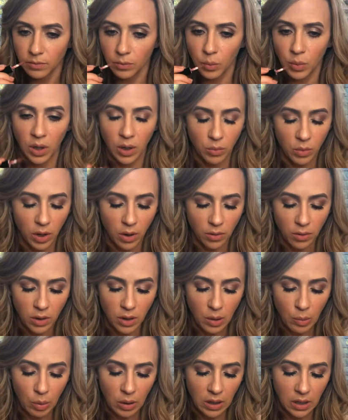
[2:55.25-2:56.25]
but I'm not
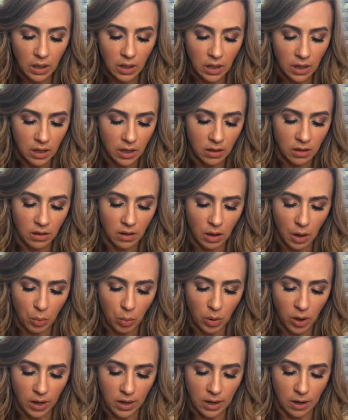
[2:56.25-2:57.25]
really picking anything
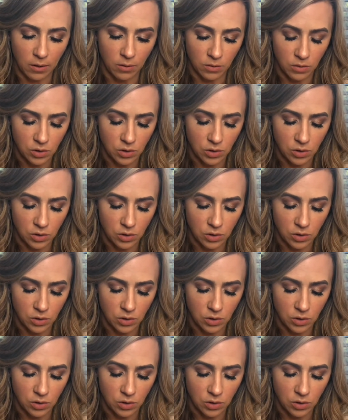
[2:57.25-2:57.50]
up right now.